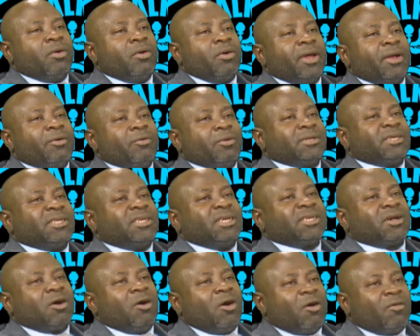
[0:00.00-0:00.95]
it was
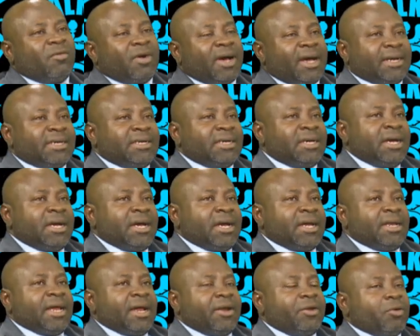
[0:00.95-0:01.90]
discovered
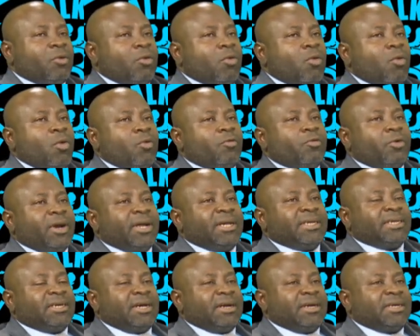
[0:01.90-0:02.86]
that you could, for
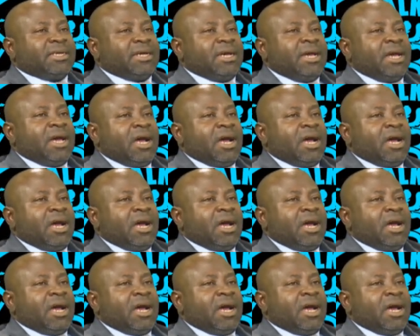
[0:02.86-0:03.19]
instance,